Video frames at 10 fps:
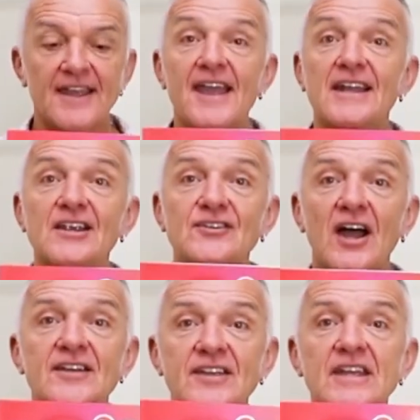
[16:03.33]
English
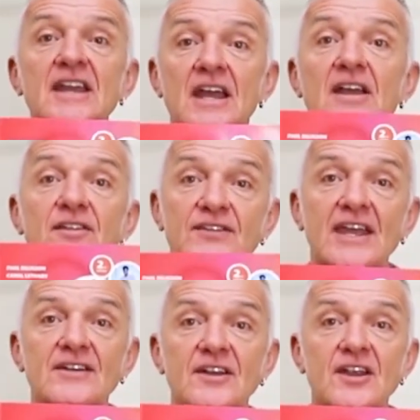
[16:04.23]
ID
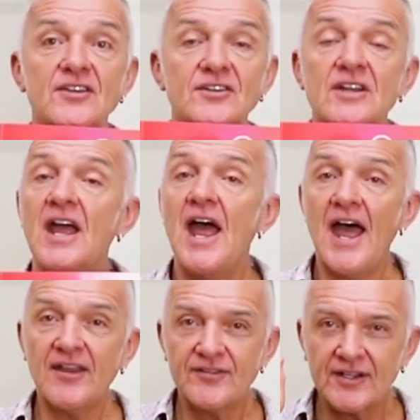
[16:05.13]
2nd edition
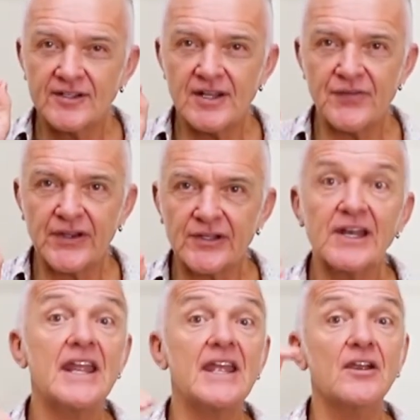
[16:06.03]
has
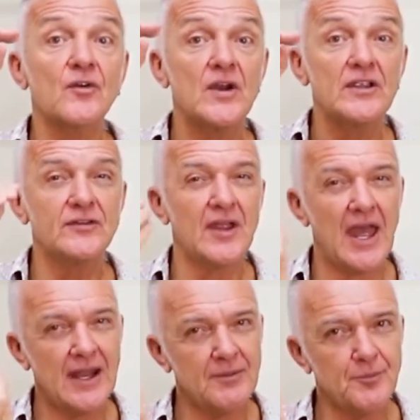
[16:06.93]
significantly increased
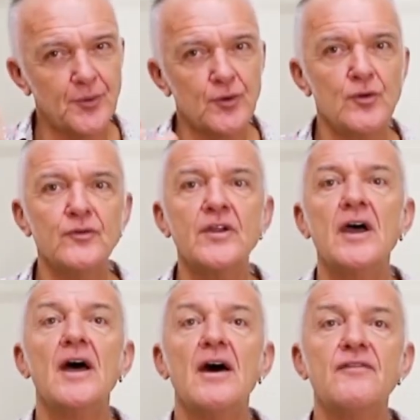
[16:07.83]
and improved
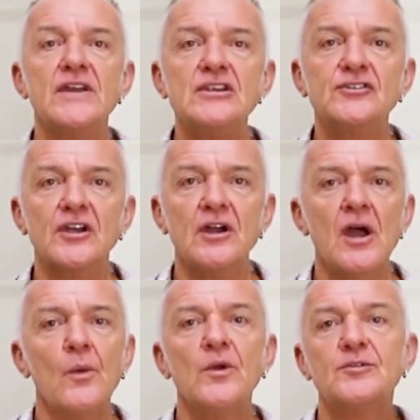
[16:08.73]
a feature
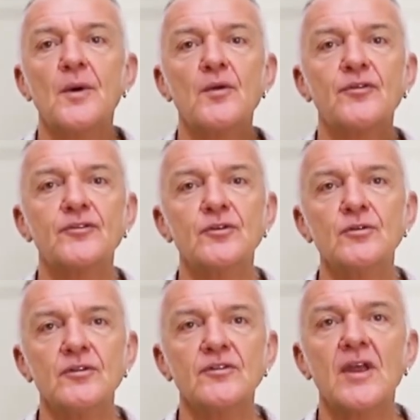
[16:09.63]
which both
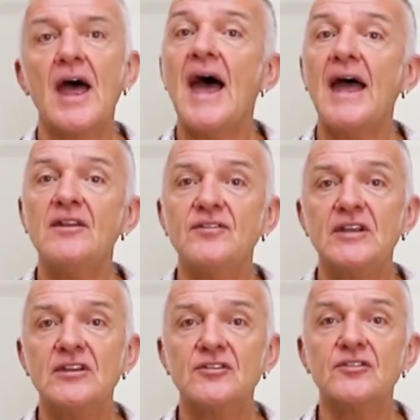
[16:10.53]
students and
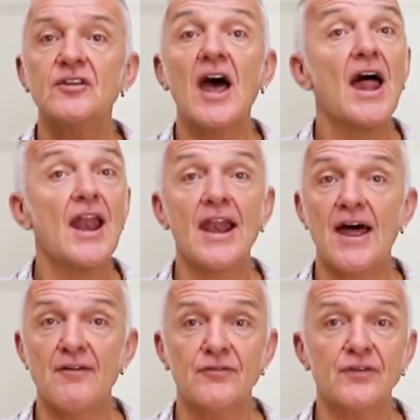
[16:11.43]
teachers
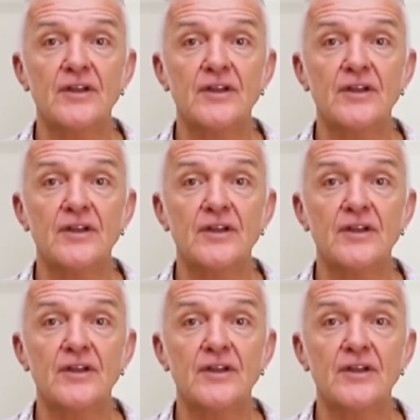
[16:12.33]
love: